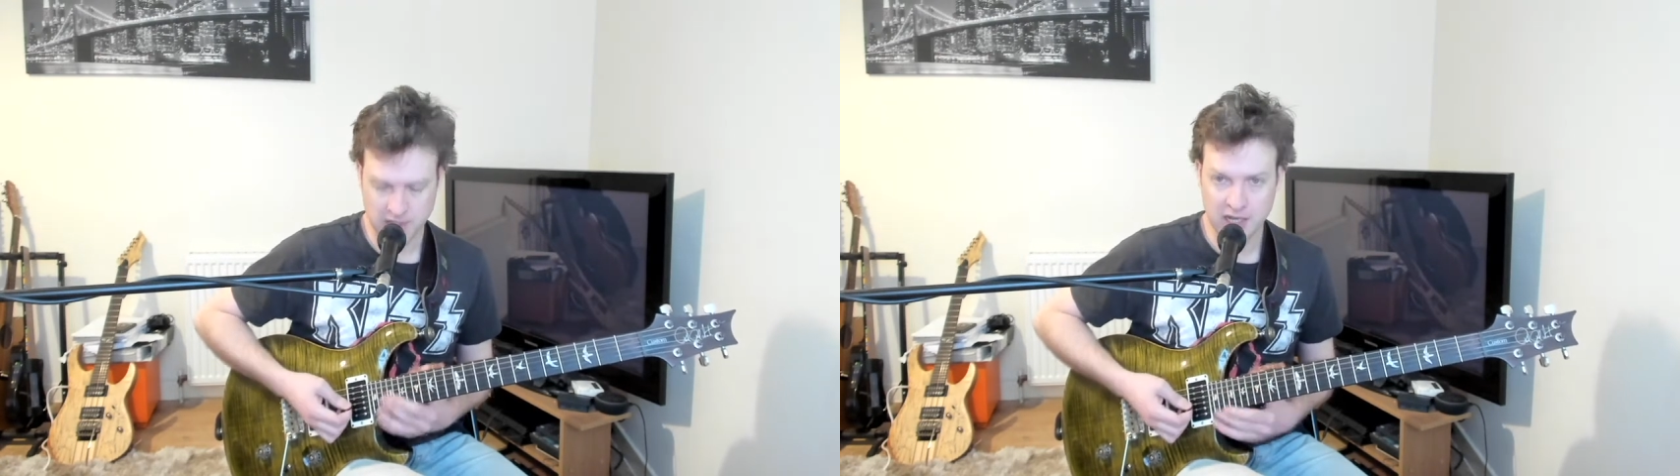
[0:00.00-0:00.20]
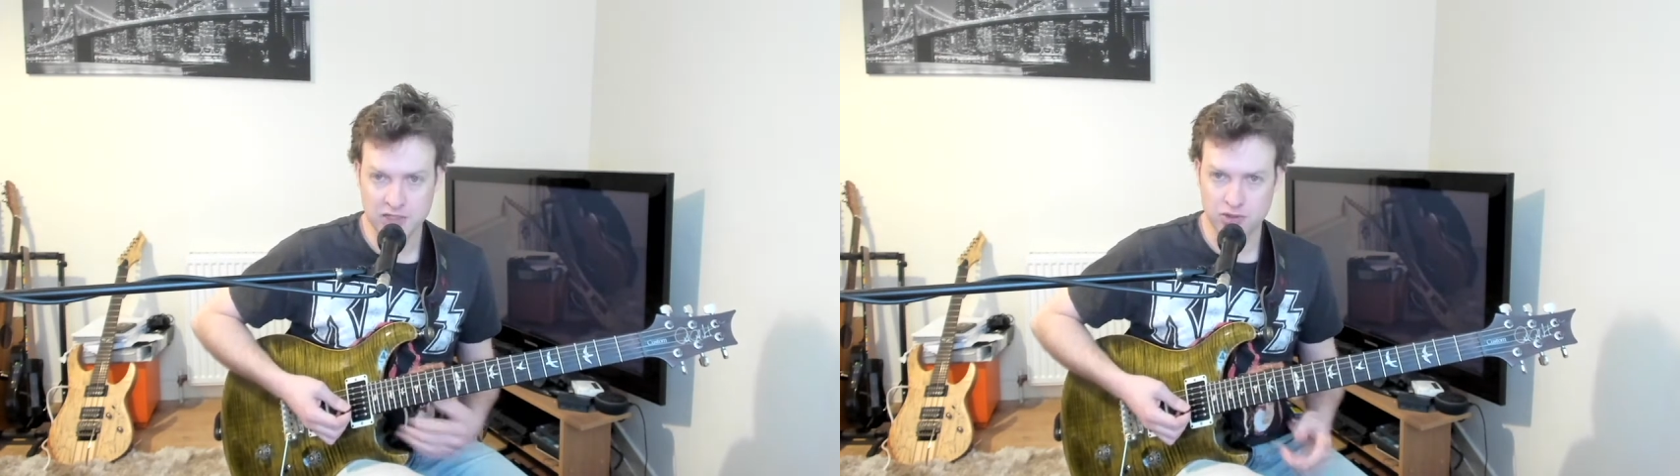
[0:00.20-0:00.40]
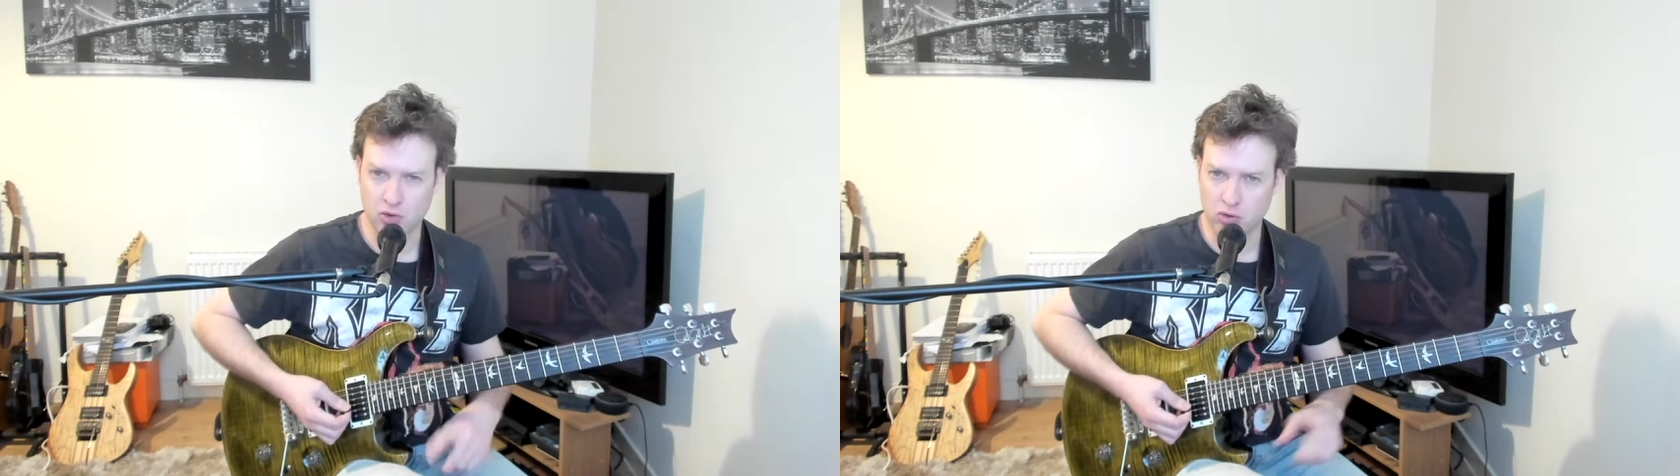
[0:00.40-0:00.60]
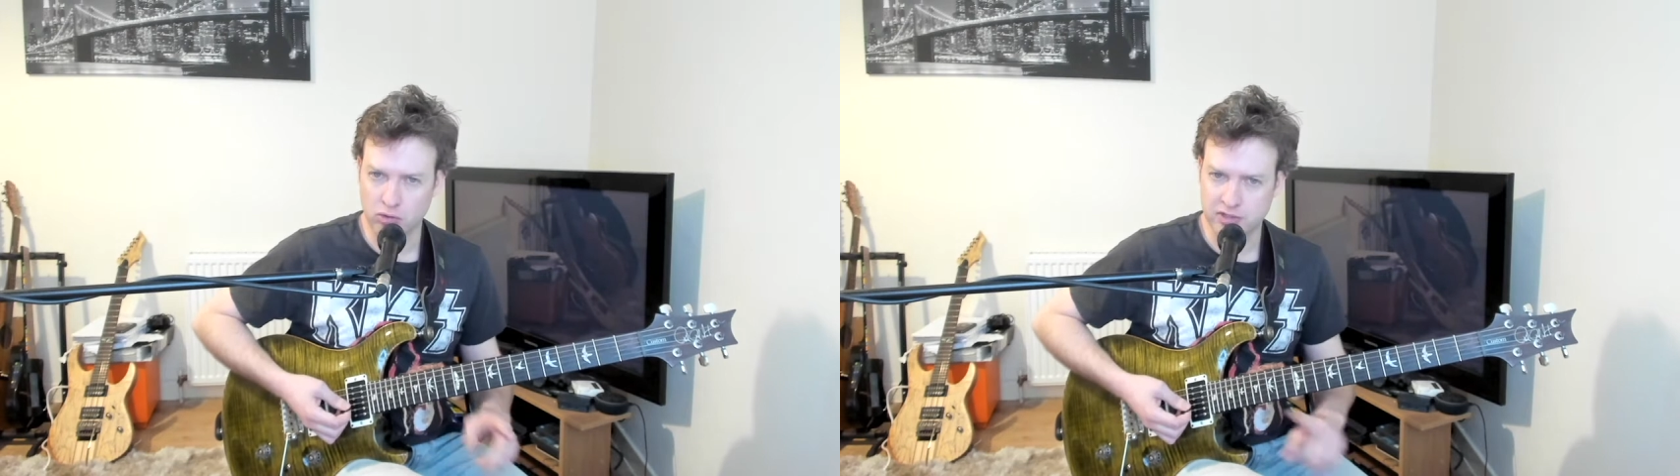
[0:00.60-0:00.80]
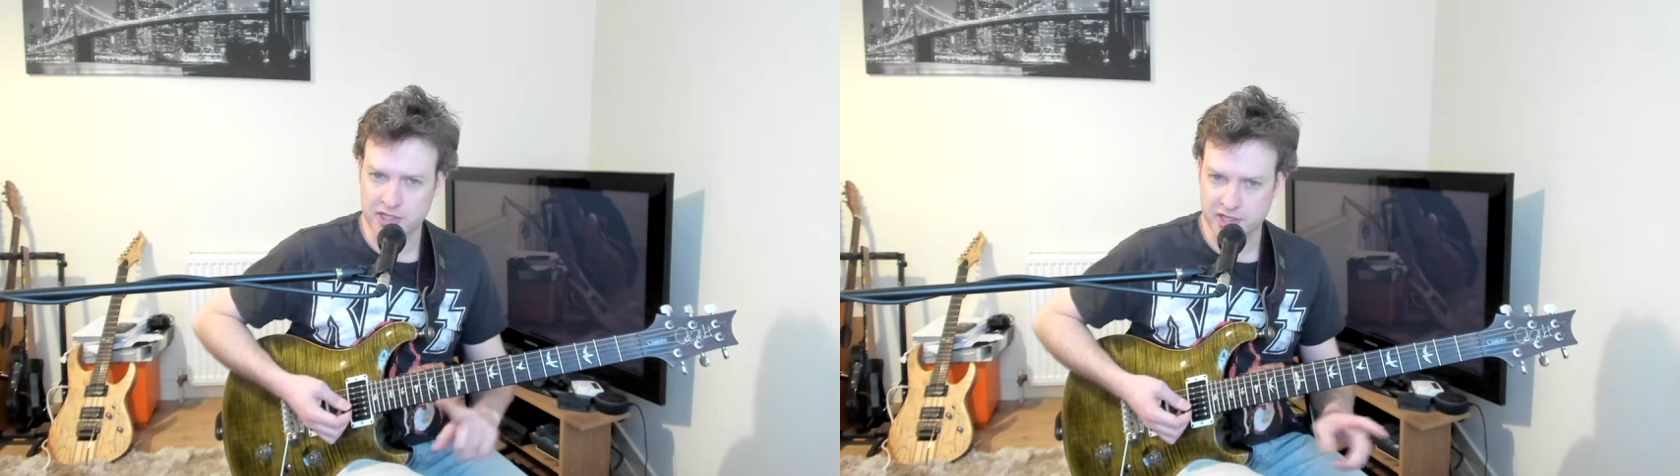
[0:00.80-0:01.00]
So the whole
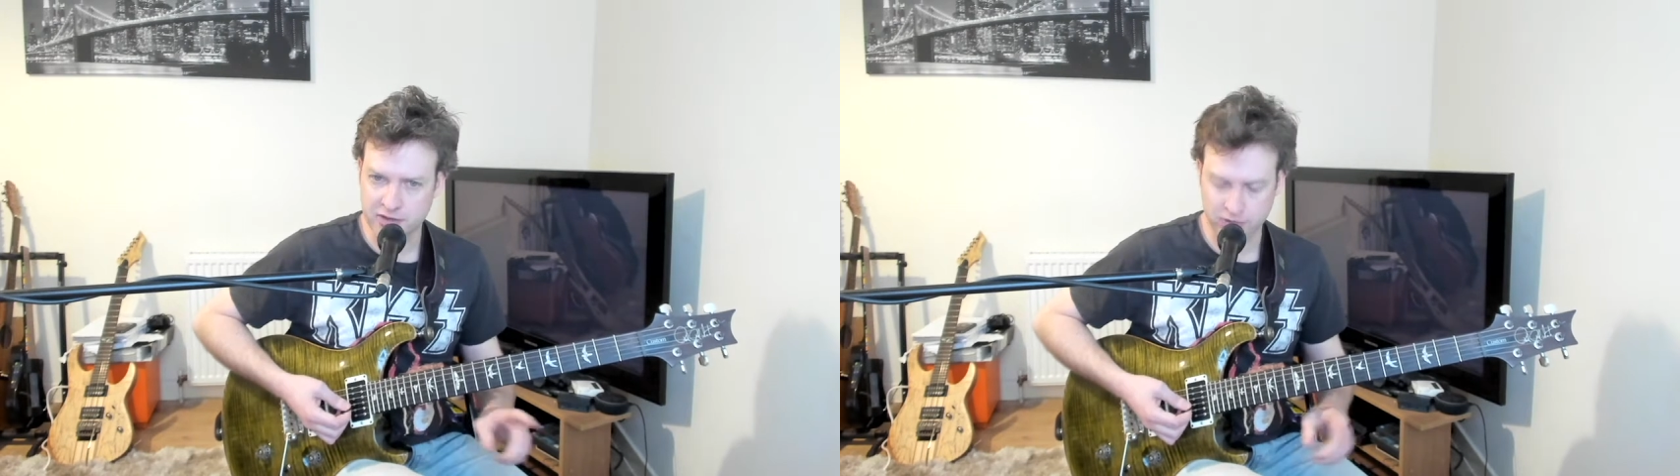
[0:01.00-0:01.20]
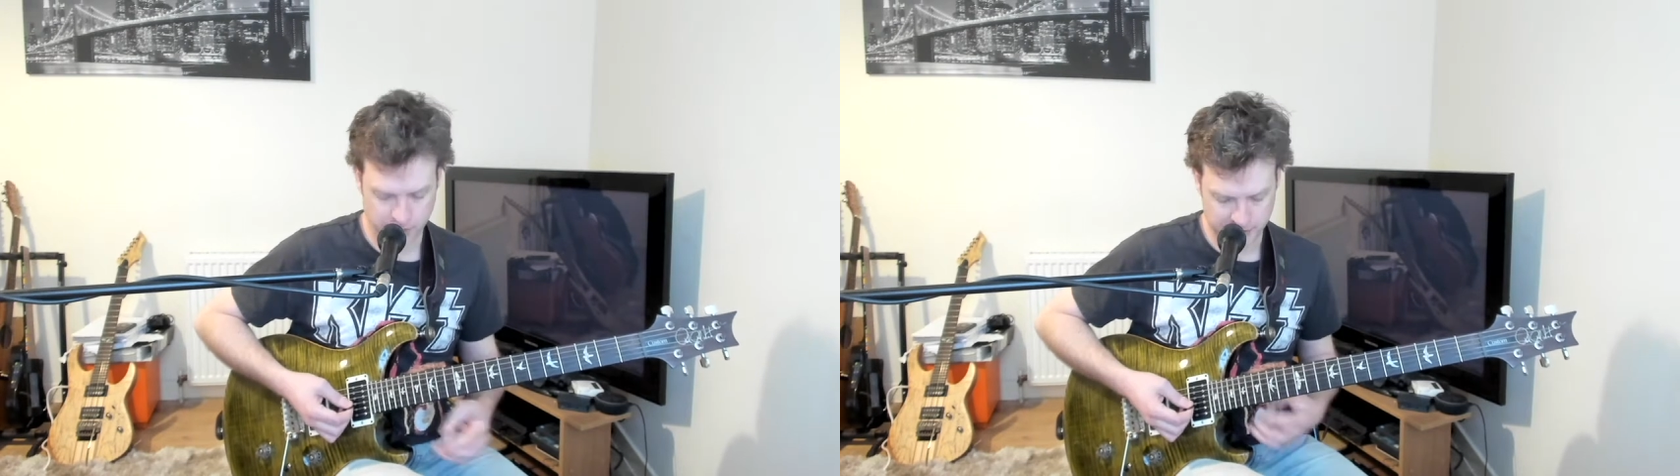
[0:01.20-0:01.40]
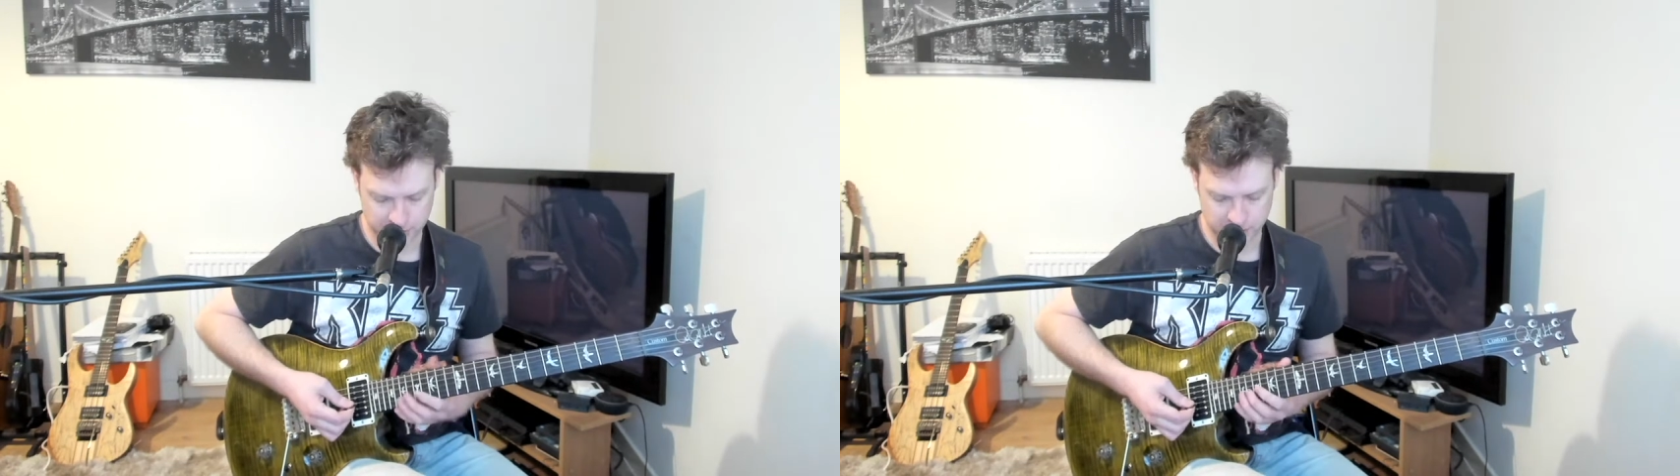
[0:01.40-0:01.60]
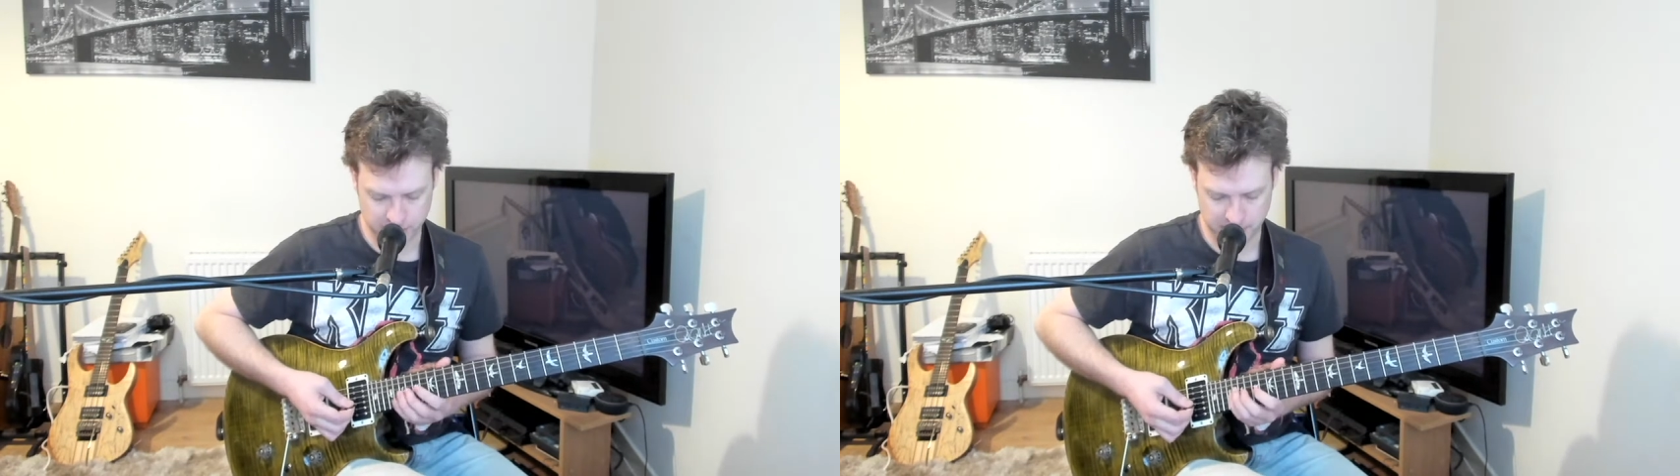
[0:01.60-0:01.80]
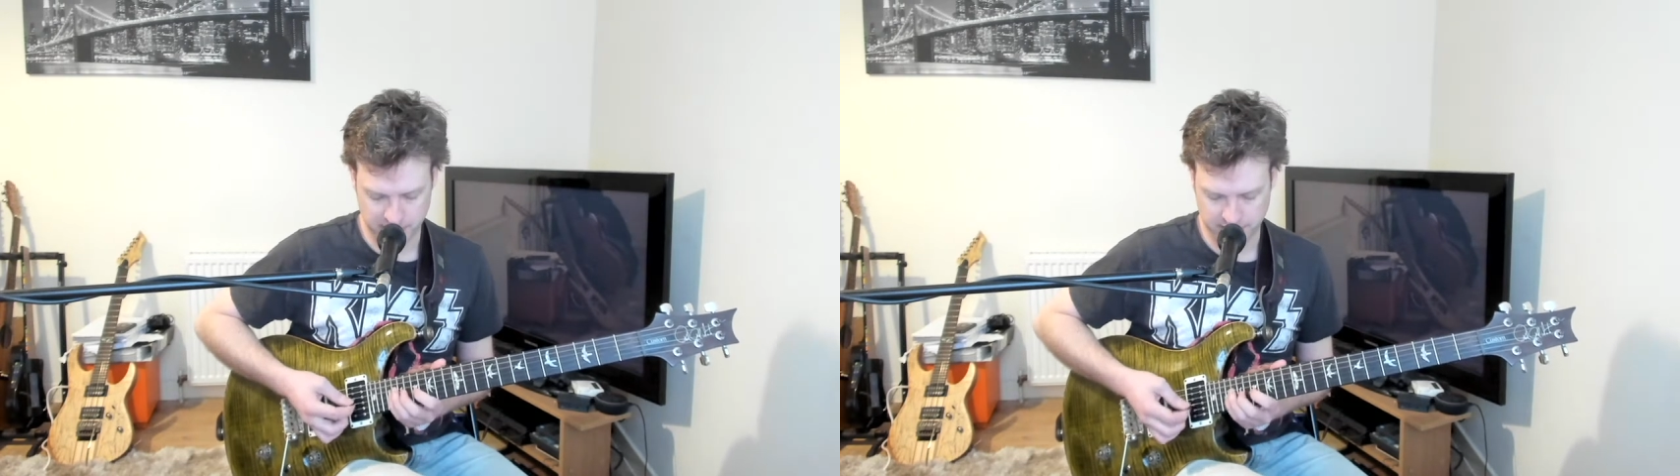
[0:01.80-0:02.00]
descending run, actually, I'll
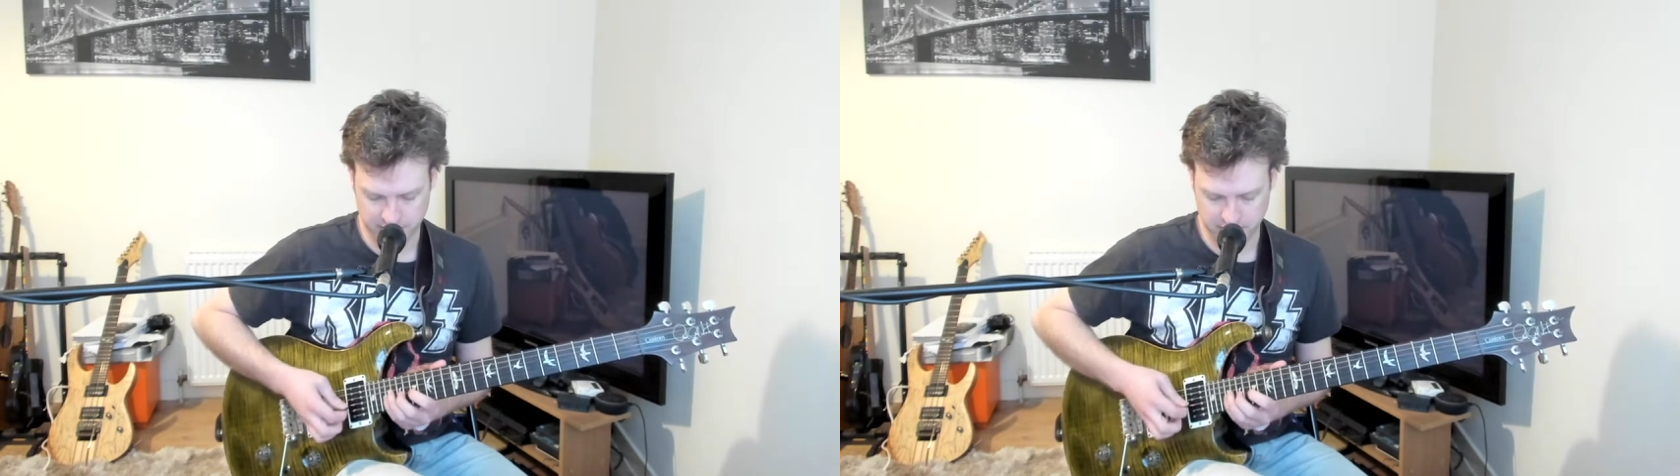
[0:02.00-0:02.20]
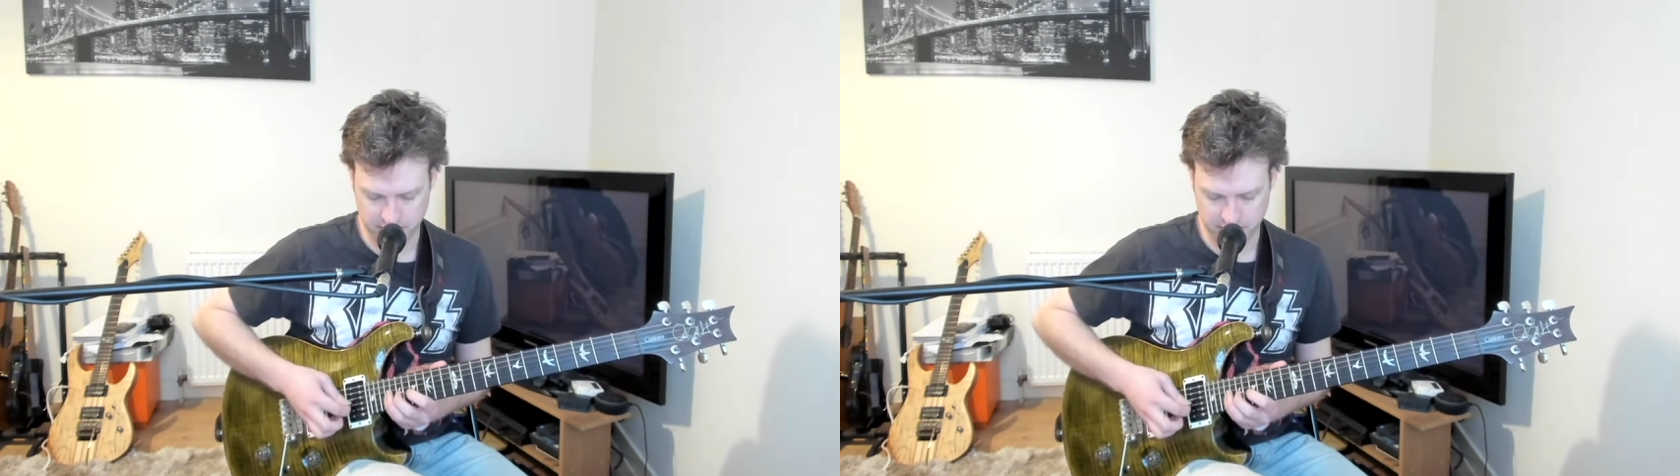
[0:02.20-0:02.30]
play that for you.